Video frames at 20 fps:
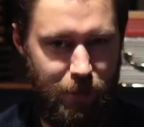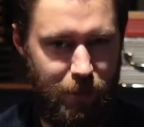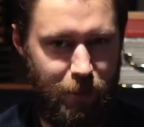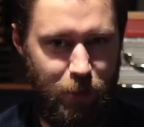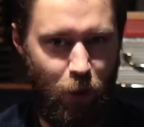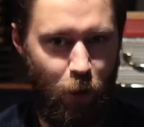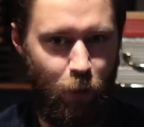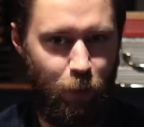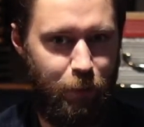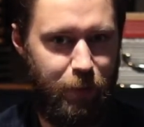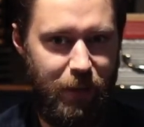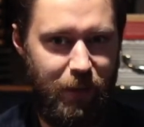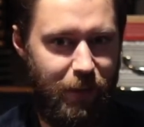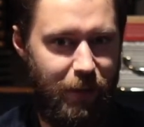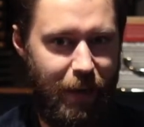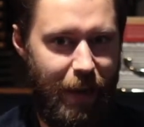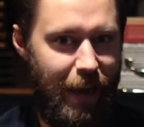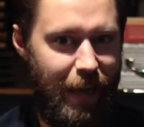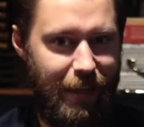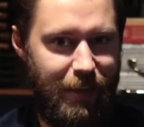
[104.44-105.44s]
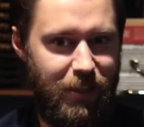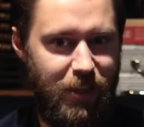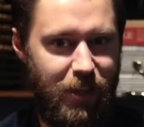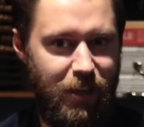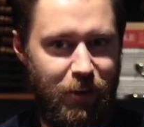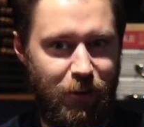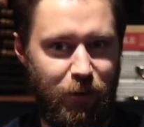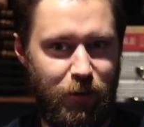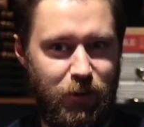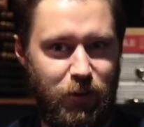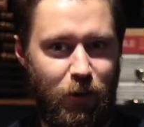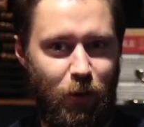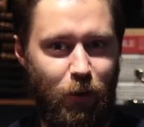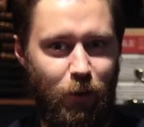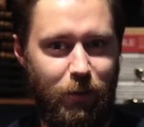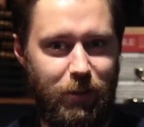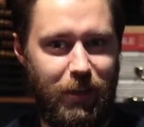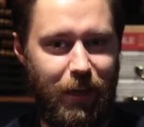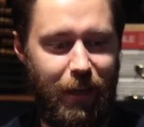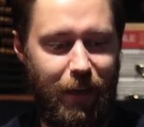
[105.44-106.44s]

Don't be 18 years old